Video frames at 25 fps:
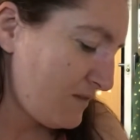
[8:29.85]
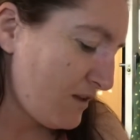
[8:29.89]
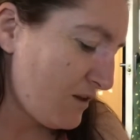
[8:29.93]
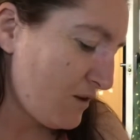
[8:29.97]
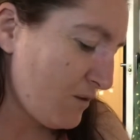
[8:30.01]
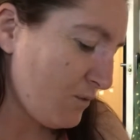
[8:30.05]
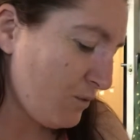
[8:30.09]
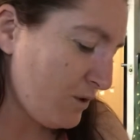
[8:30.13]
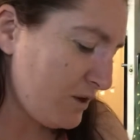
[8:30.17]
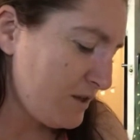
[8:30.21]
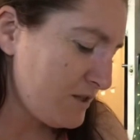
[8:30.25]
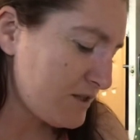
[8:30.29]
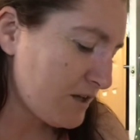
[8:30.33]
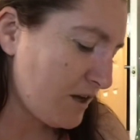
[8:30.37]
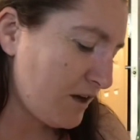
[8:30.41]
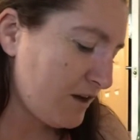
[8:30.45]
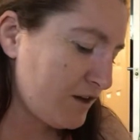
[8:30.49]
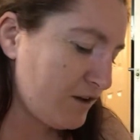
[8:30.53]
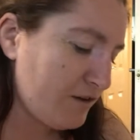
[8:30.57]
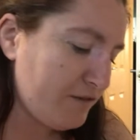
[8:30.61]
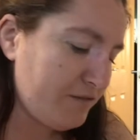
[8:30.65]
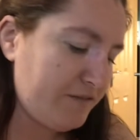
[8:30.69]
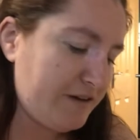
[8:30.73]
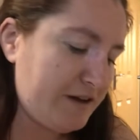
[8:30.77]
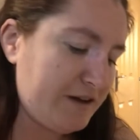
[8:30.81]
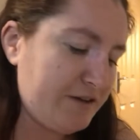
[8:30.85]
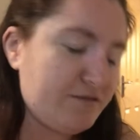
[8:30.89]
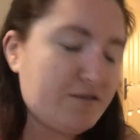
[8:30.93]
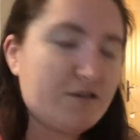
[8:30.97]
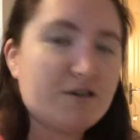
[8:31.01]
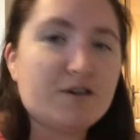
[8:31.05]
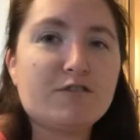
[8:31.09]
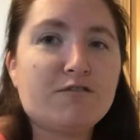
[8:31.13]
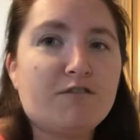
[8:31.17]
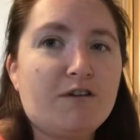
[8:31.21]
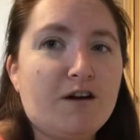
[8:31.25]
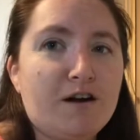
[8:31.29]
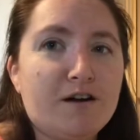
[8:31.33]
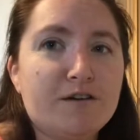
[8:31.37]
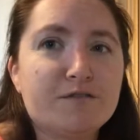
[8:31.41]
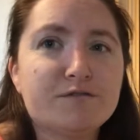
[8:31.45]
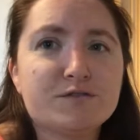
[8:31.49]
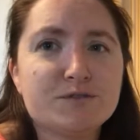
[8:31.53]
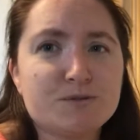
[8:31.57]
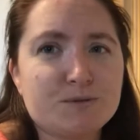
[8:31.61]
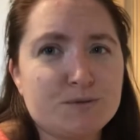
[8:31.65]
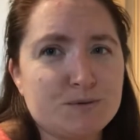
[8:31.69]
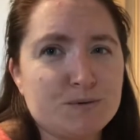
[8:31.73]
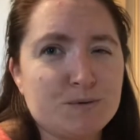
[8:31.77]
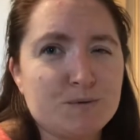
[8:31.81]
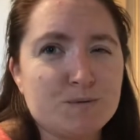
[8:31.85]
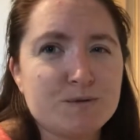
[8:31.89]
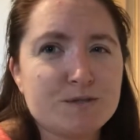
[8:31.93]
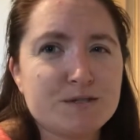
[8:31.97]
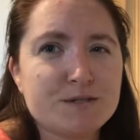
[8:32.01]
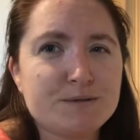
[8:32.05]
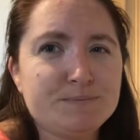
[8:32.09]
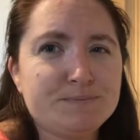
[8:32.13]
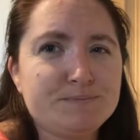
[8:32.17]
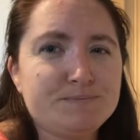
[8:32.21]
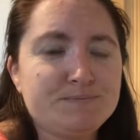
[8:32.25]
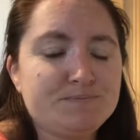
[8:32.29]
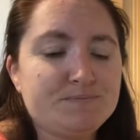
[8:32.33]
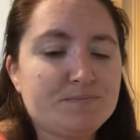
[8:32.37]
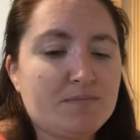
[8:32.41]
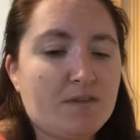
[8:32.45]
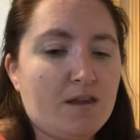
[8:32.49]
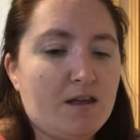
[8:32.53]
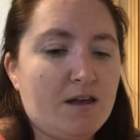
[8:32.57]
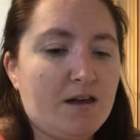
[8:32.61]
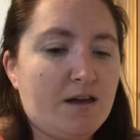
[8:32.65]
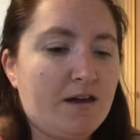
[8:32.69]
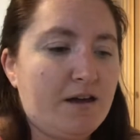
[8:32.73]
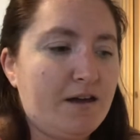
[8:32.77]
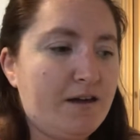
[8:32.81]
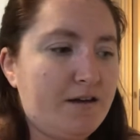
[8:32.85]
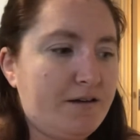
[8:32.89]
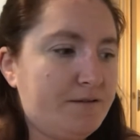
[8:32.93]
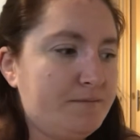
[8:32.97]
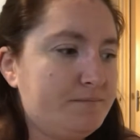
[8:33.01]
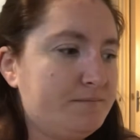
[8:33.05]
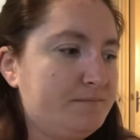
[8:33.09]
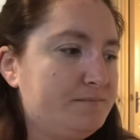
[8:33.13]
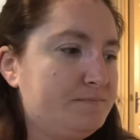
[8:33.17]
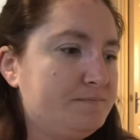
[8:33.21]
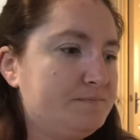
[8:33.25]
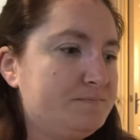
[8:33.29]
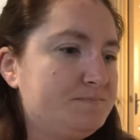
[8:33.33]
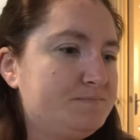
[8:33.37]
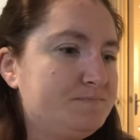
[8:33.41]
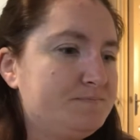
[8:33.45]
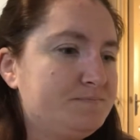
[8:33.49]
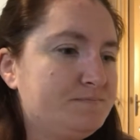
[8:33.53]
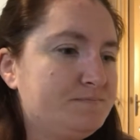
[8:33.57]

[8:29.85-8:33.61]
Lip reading: What are your favourite craft tools? Don't